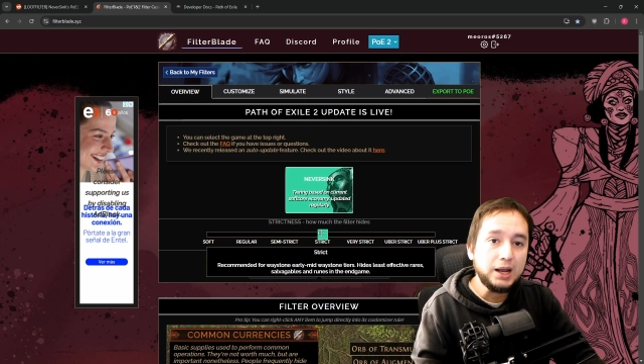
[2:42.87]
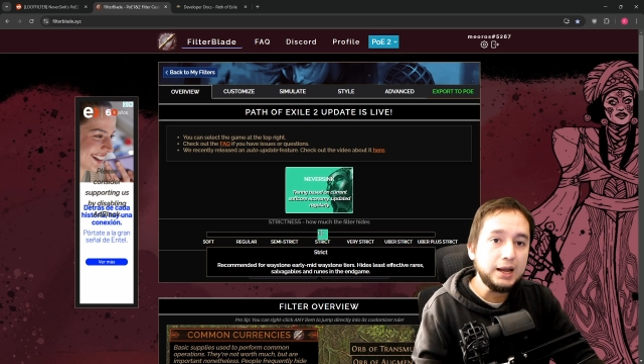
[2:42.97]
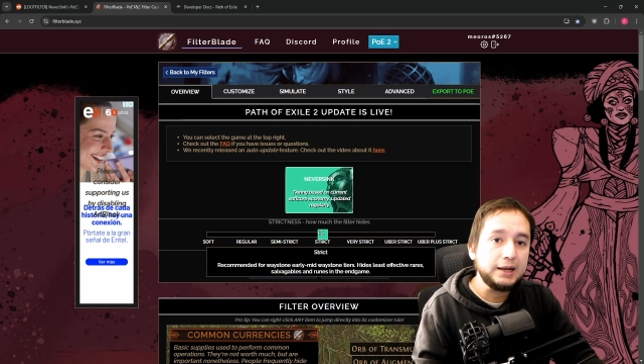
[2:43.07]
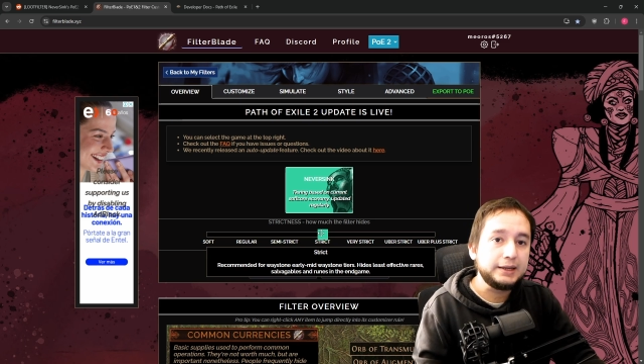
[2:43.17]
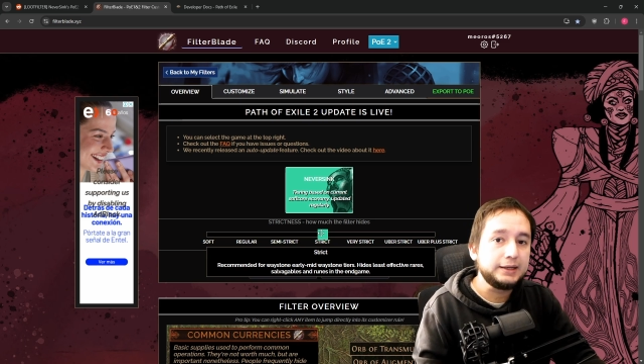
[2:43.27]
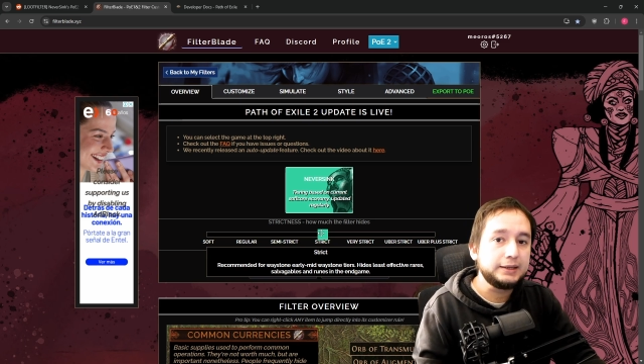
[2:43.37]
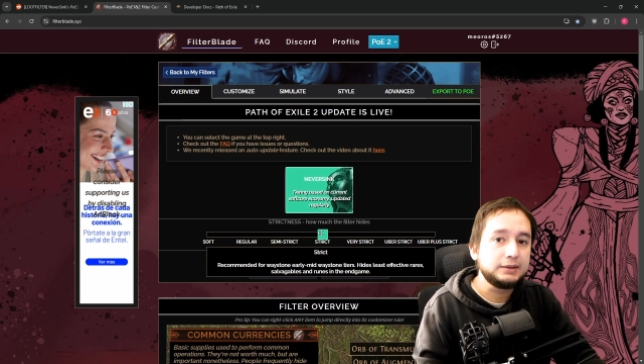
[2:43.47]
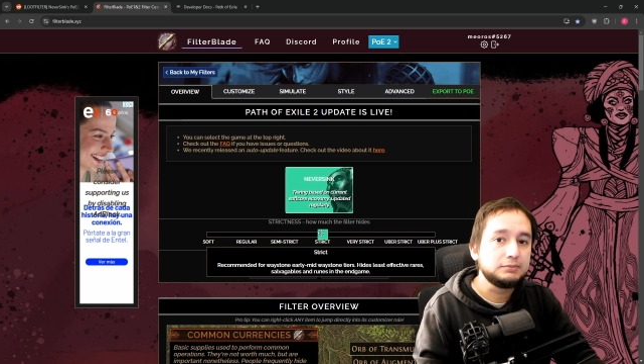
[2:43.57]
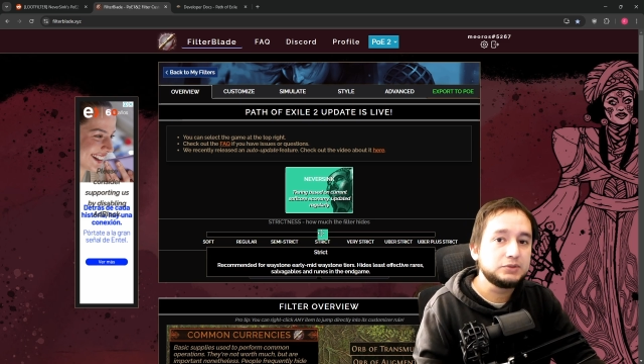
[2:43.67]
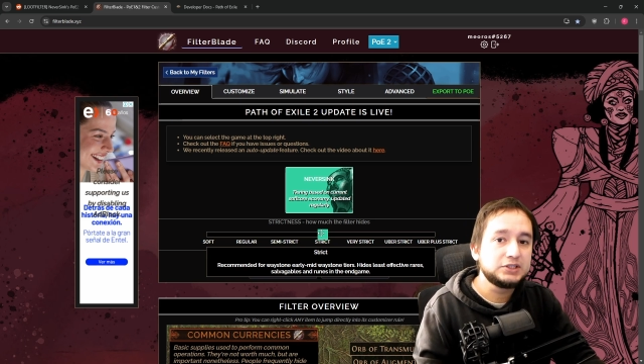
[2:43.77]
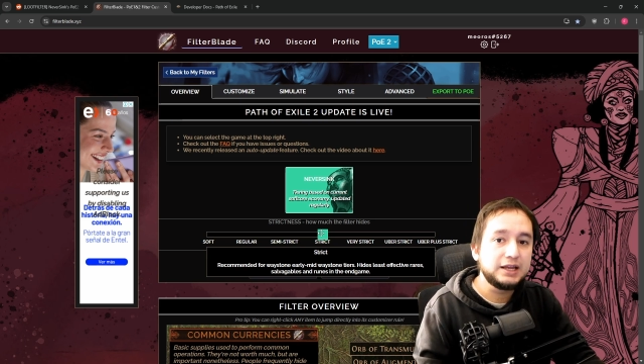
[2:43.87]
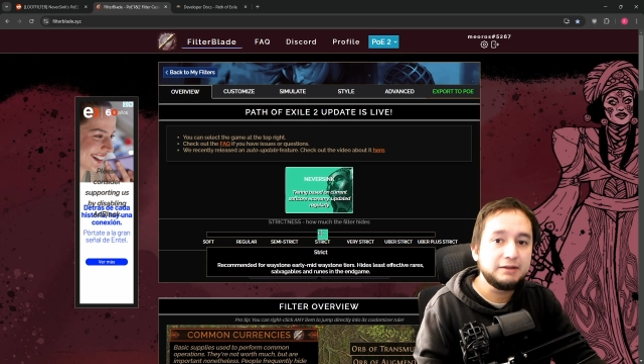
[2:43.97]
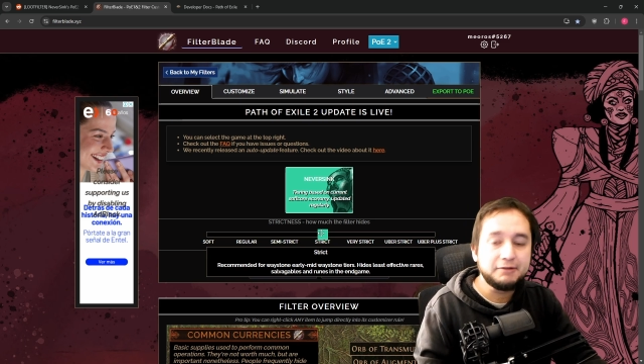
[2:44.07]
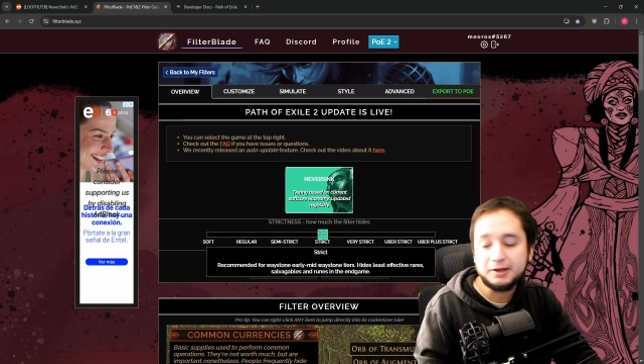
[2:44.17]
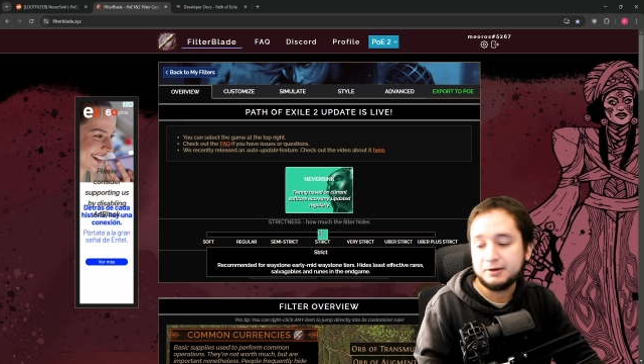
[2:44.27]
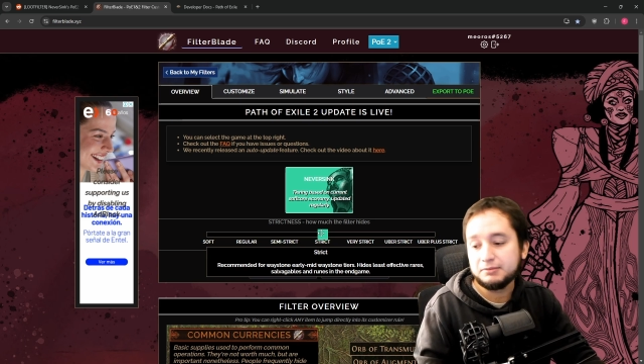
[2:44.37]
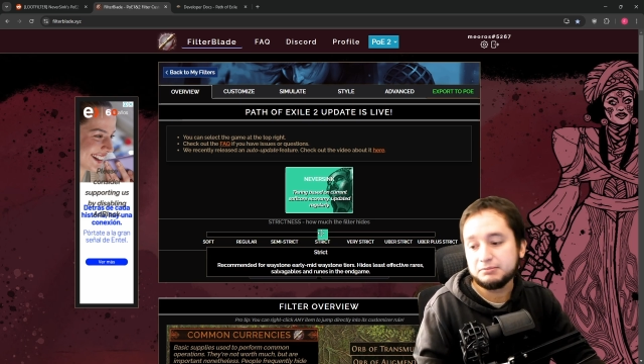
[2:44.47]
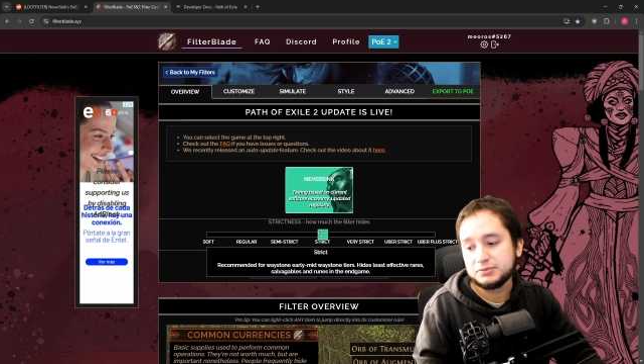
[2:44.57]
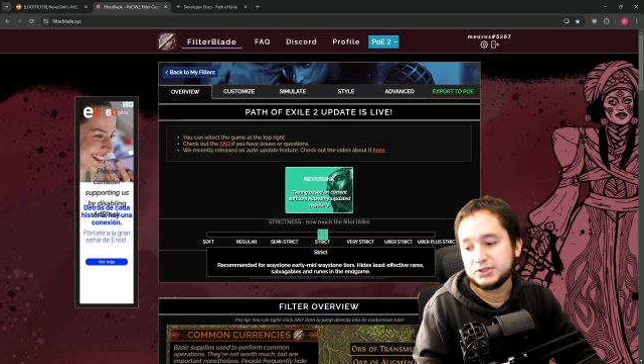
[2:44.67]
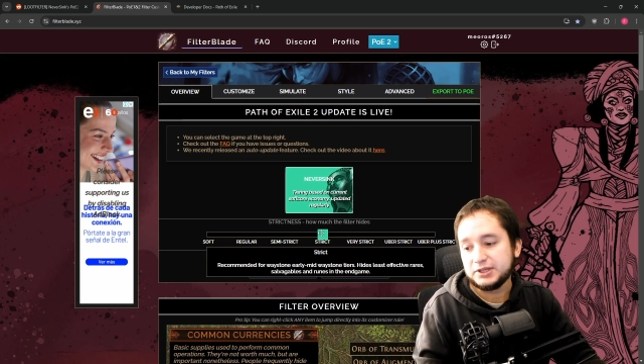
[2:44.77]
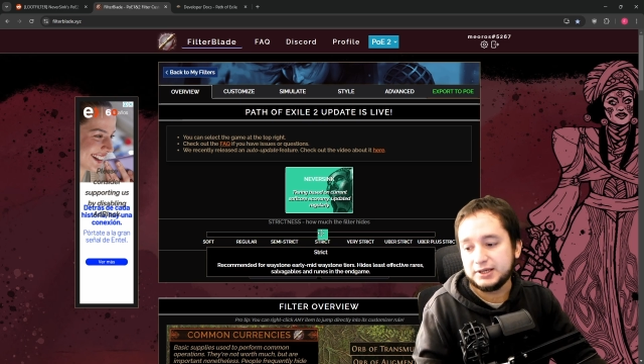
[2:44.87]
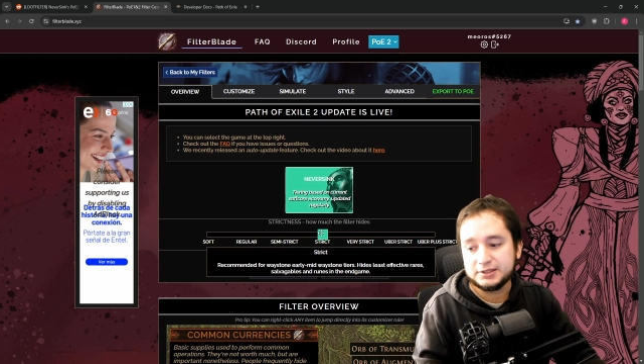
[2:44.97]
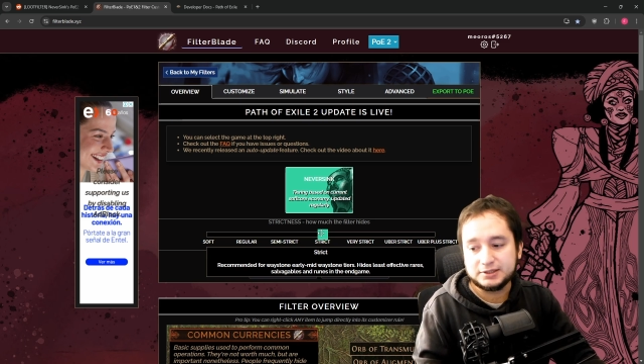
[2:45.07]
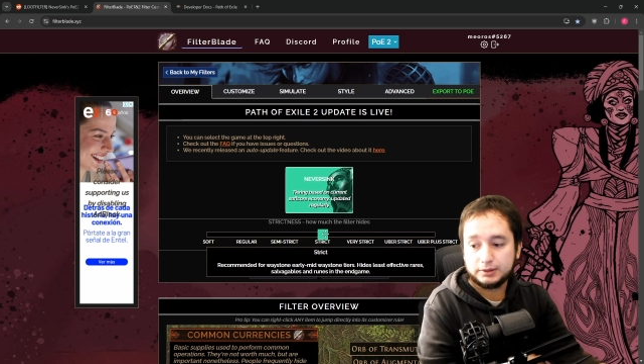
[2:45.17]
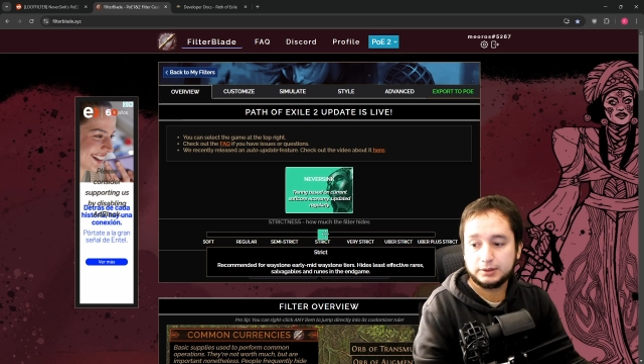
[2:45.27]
and 7, 6.